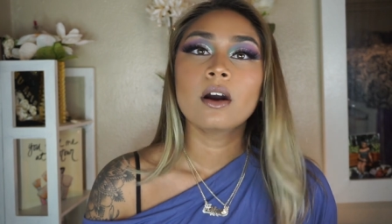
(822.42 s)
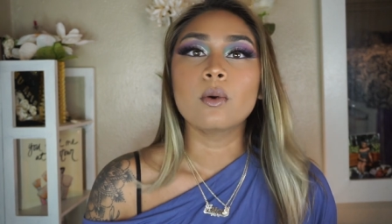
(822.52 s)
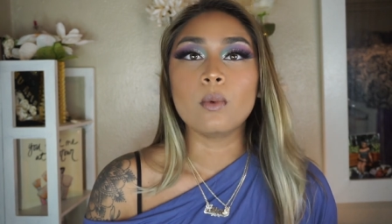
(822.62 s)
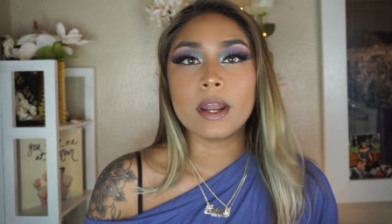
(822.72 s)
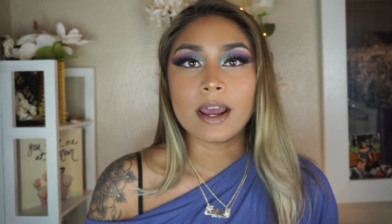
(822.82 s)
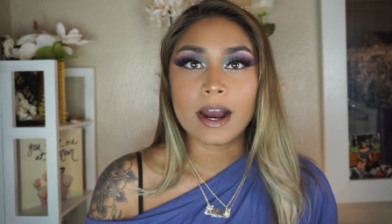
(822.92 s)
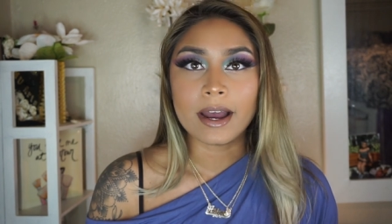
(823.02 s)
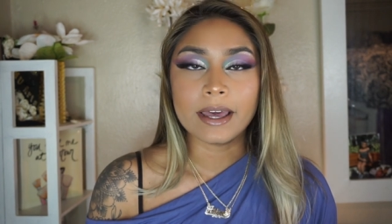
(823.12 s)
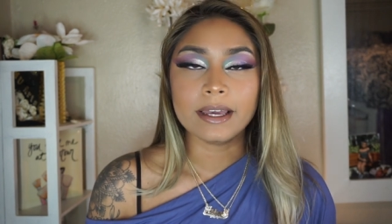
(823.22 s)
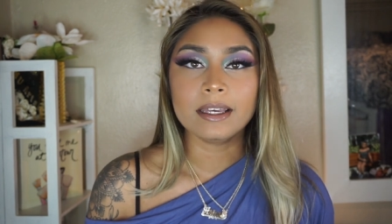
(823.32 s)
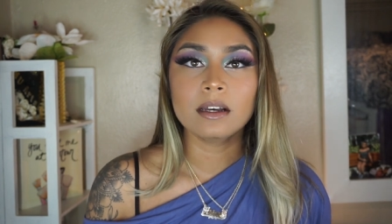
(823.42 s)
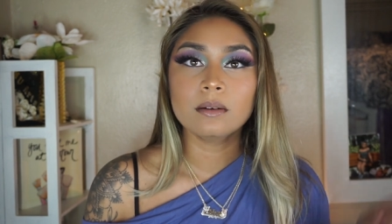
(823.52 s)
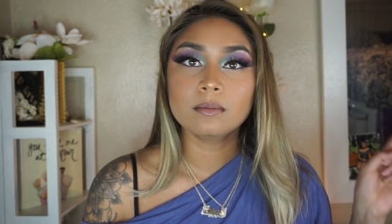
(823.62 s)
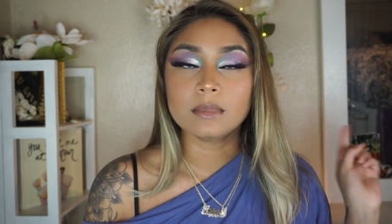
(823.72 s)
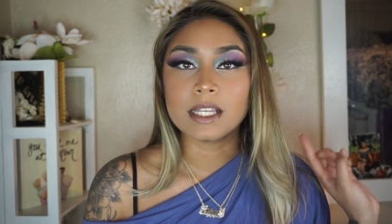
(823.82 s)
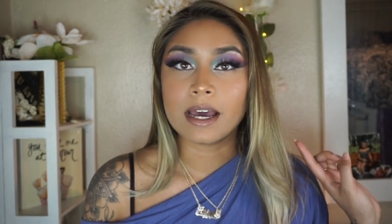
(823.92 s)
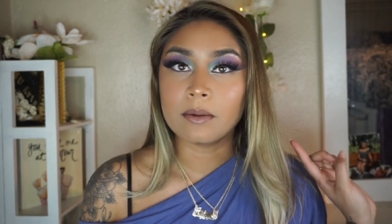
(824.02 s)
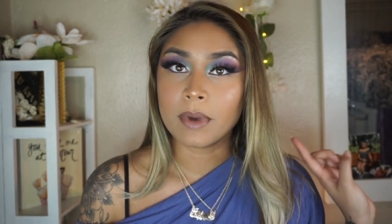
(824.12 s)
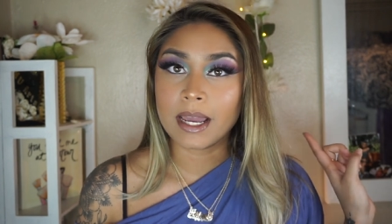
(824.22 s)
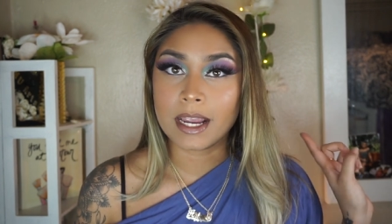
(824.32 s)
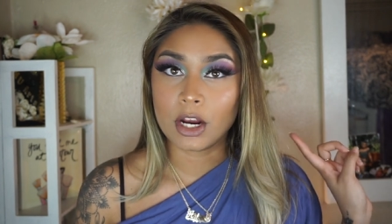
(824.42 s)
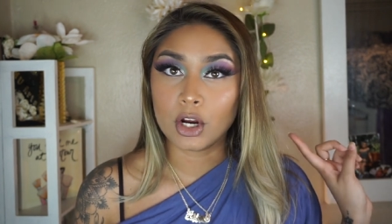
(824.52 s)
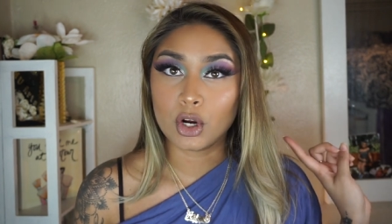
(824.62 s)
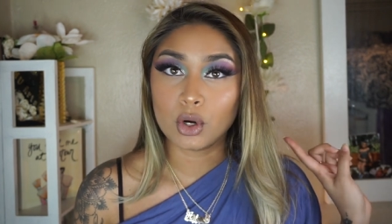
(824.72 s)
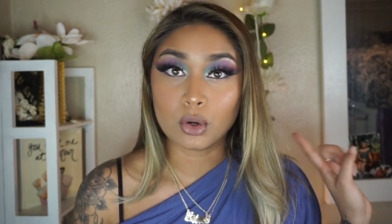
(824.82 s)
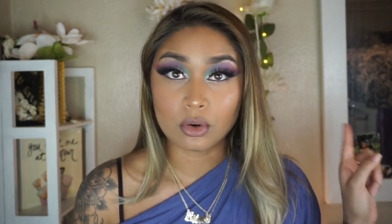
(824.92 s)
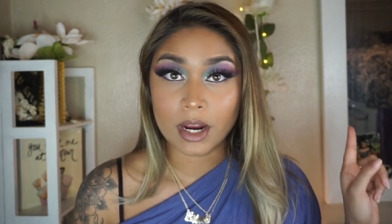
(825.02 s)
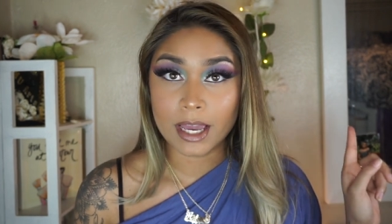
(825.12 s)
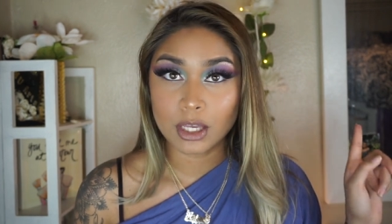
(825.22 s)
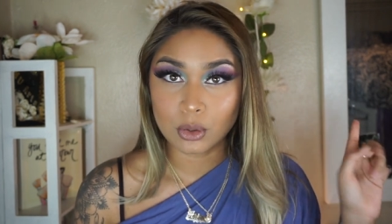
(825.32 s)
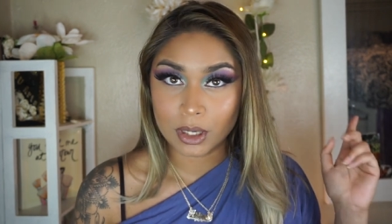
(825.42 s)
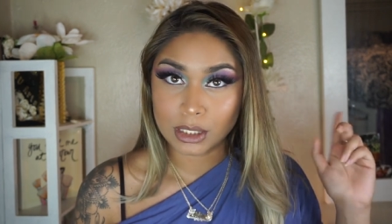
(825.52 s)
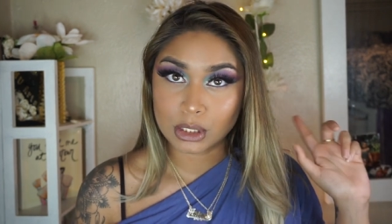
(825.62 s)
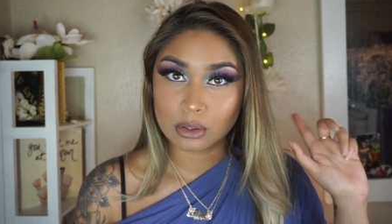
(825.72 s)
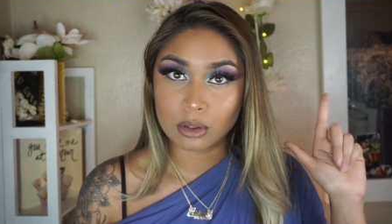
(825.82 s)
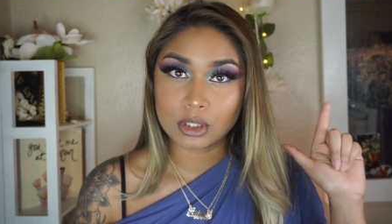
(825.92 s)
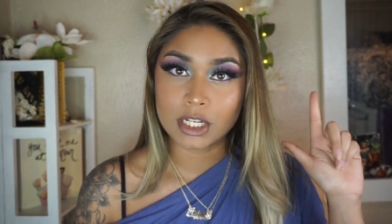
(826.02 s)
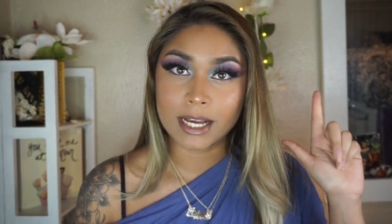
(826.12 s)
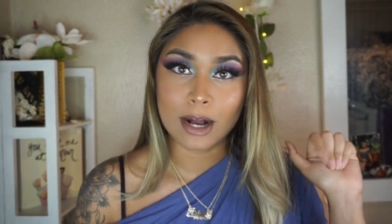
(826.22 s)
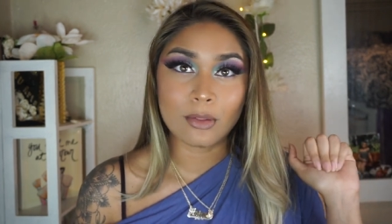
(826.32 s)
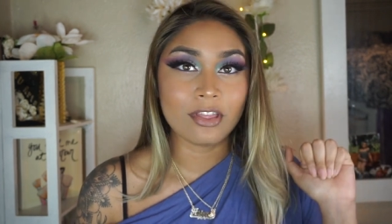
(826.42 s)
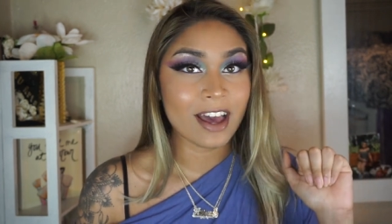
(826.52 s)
when i dyed my hair gray you guys can go check out